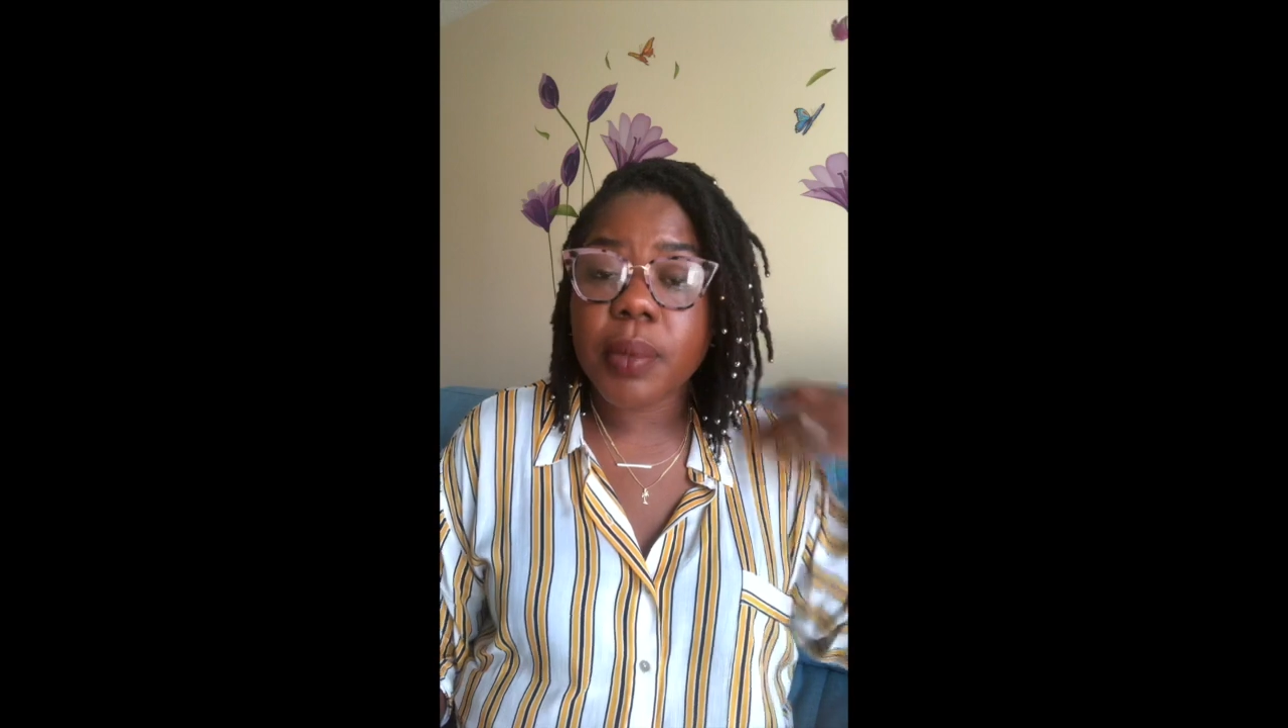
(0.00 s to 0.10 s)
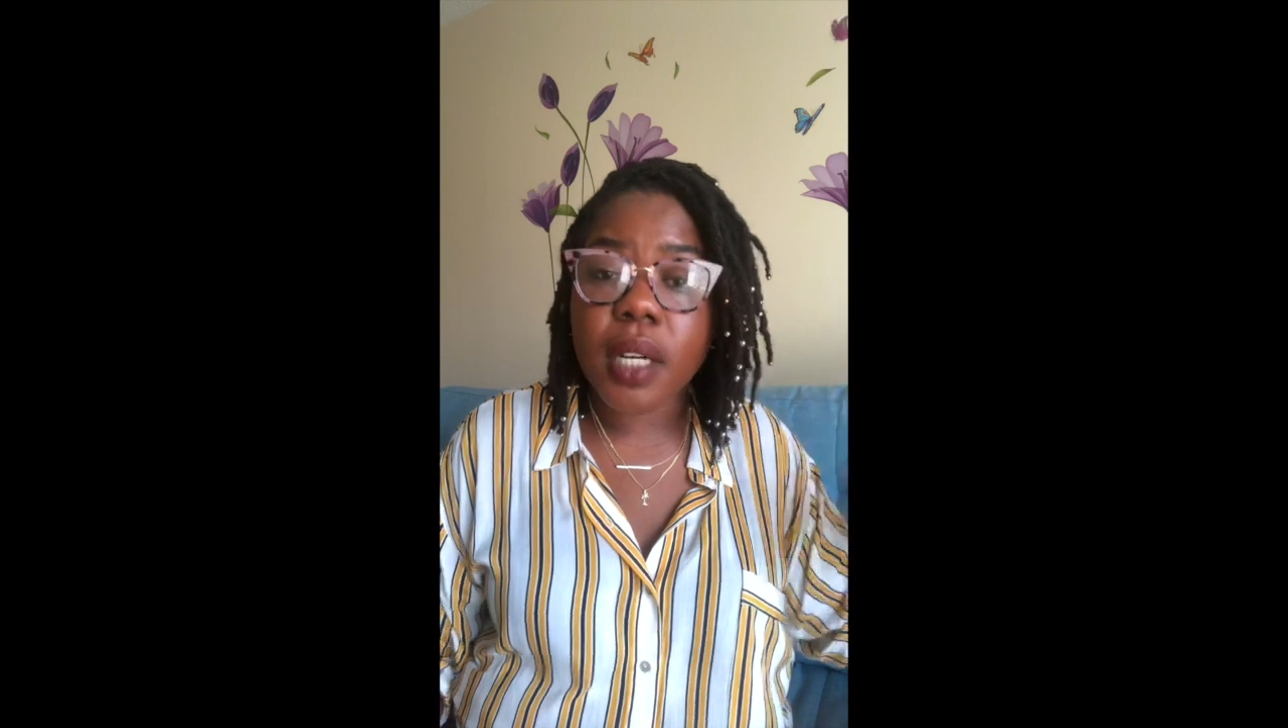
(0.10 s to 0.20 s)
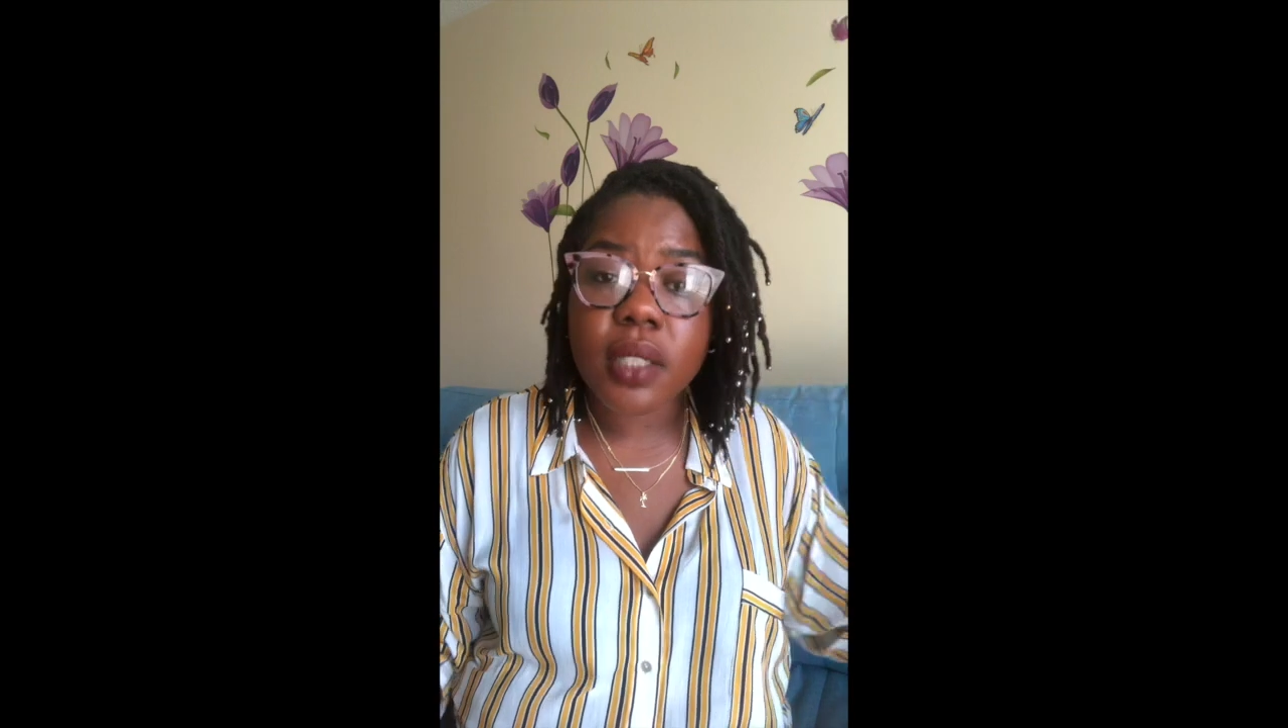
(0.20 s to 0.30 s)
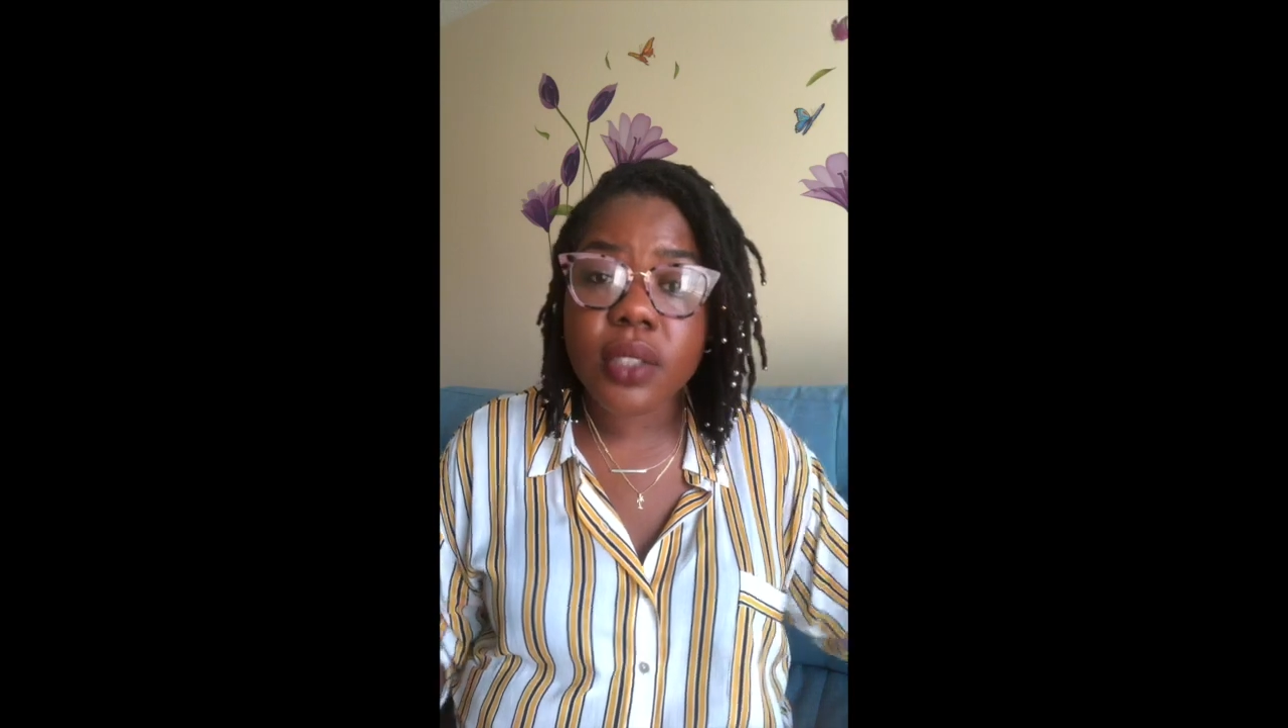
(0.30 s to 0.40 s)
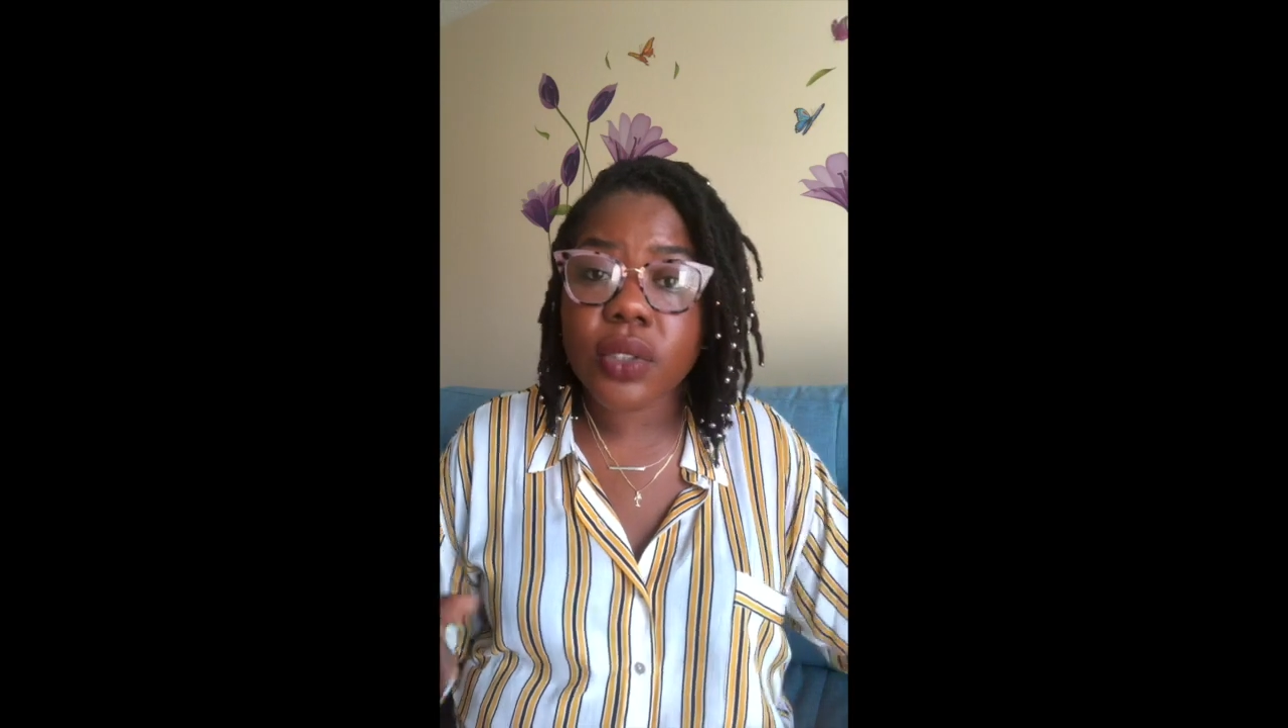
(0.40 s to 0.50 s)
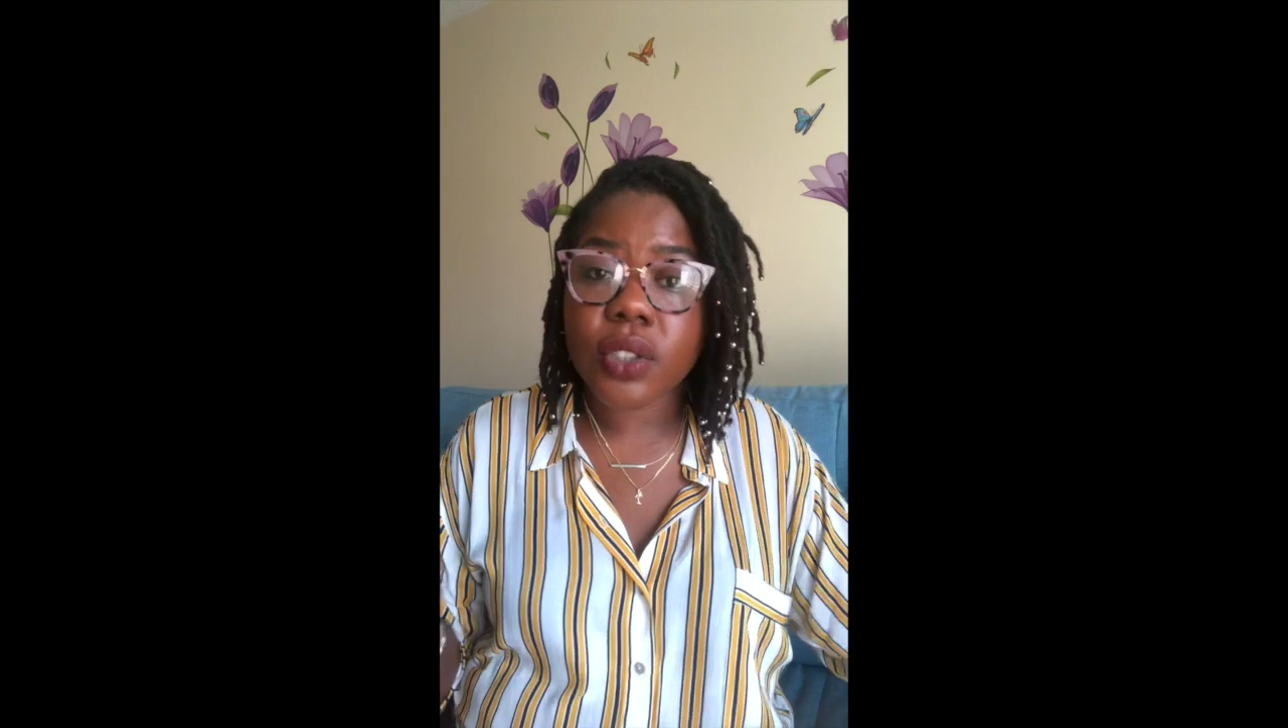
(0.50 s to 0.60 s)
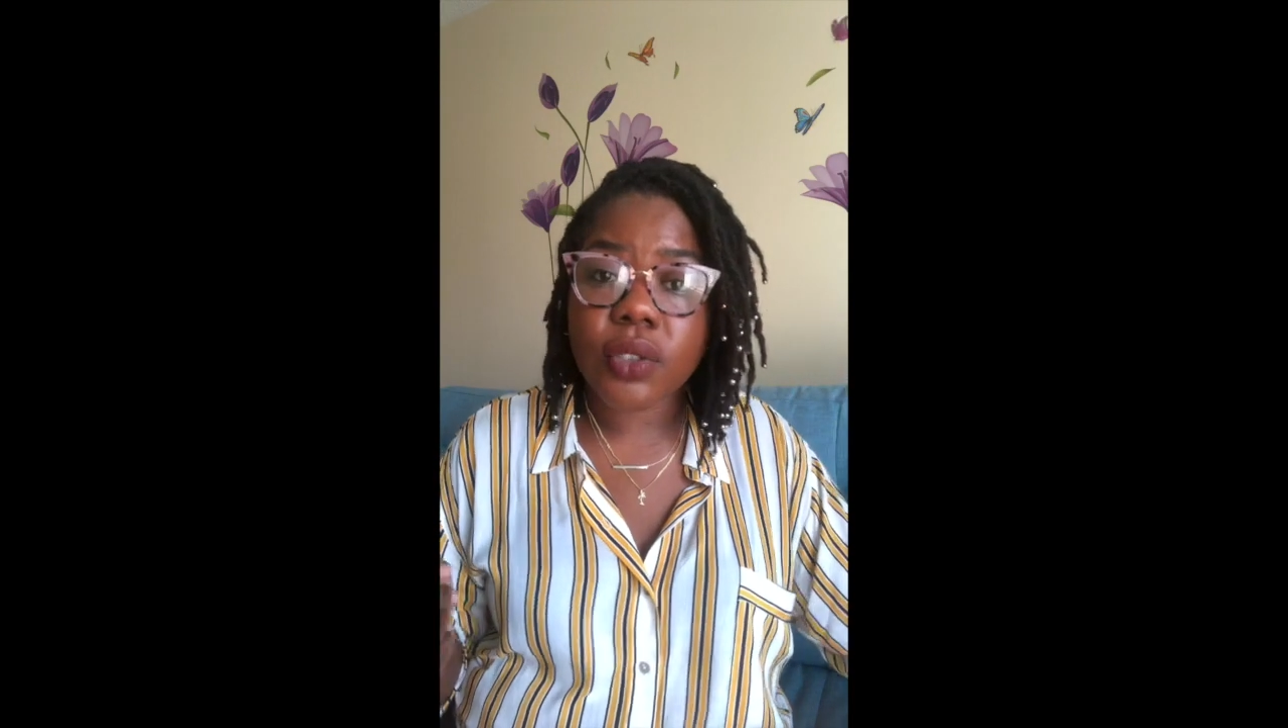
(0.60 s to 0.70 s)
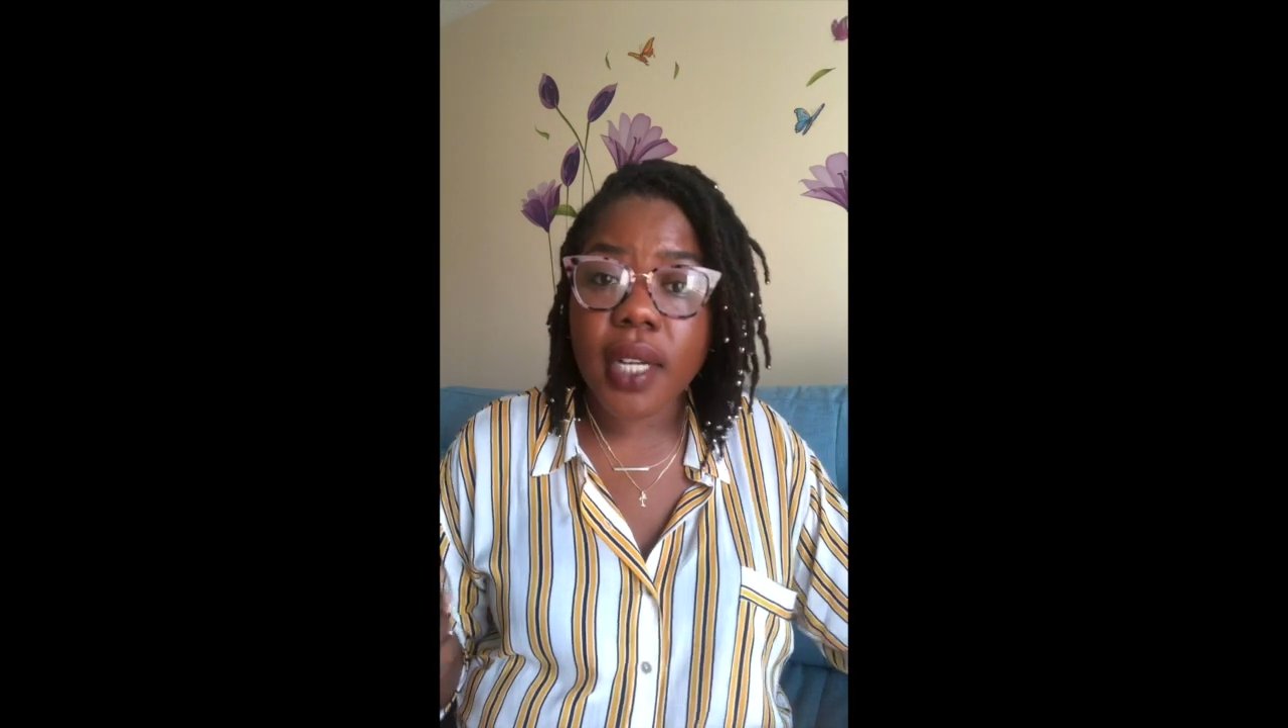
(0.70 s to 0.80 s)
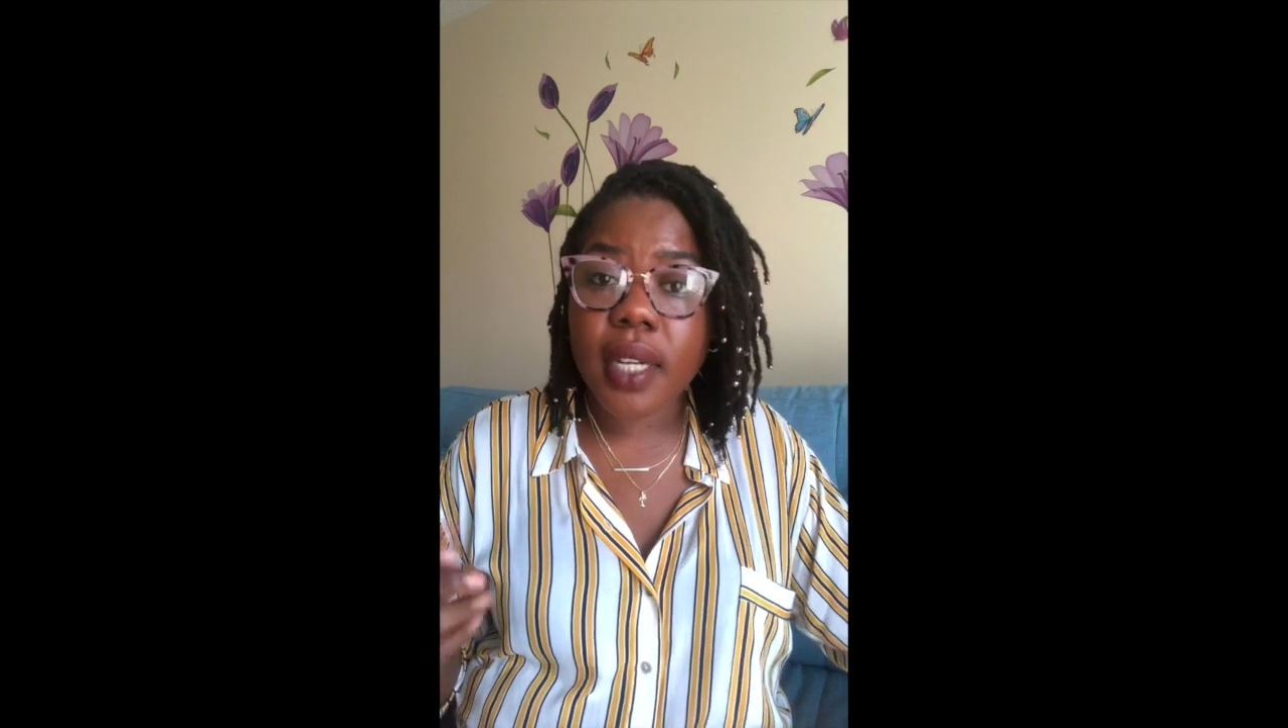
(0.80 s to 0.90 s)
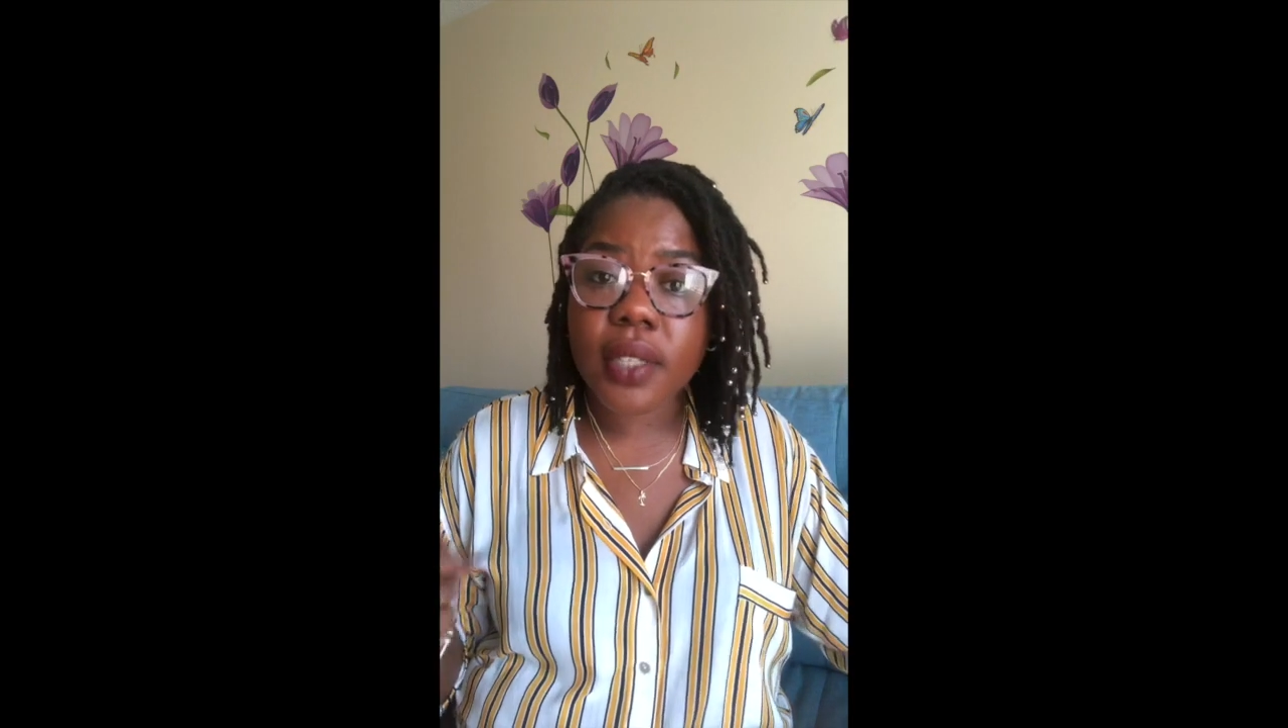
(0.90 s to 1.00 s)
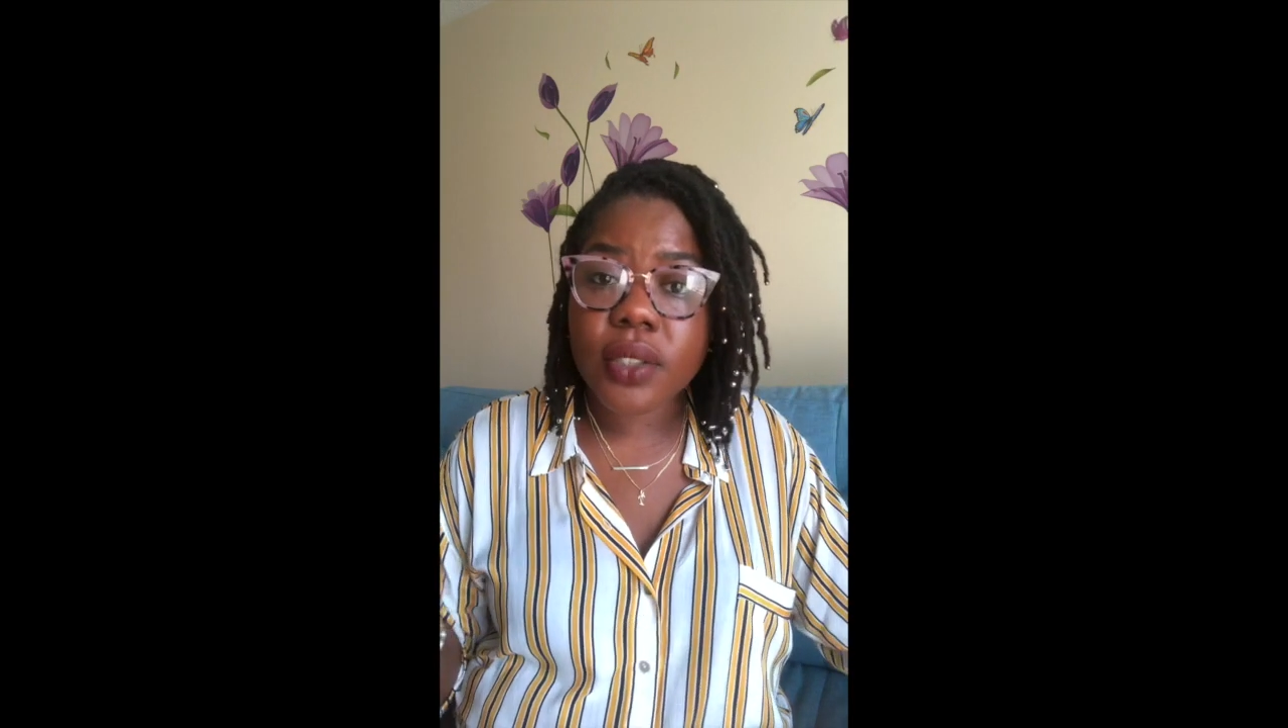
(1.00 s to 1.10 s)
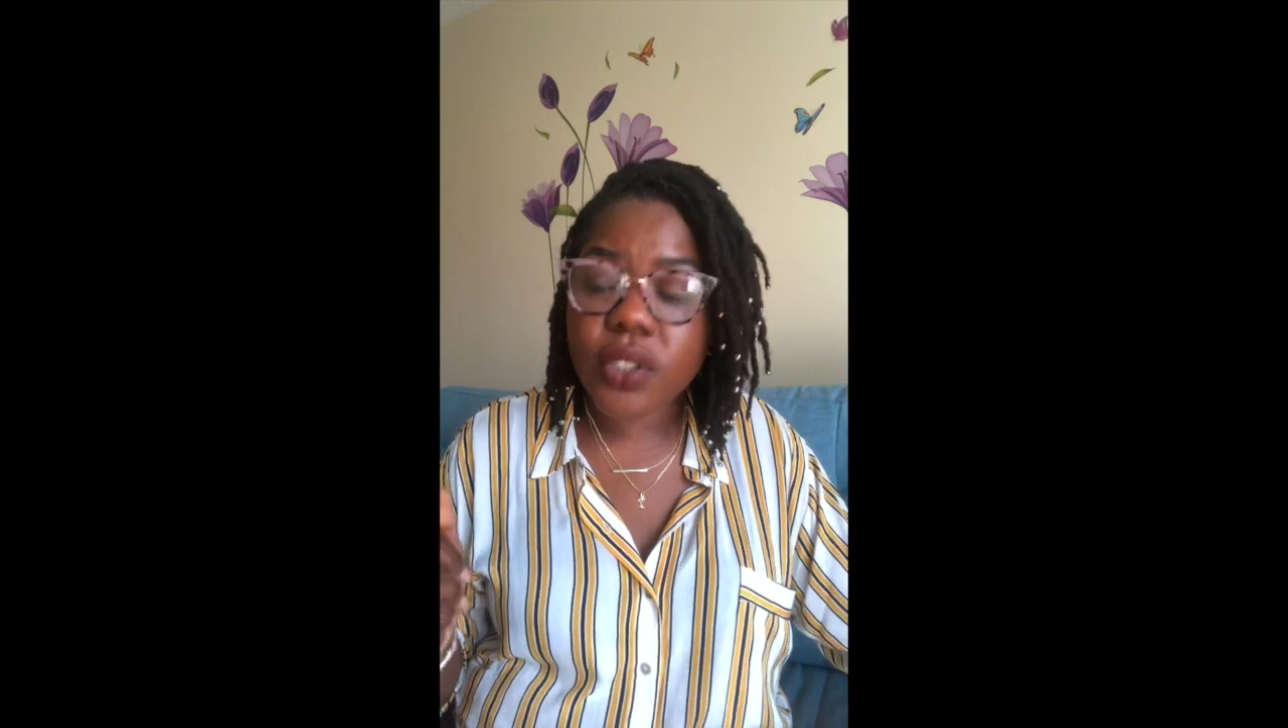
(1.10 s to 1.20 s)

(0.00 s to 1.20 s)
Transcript: parched or dry,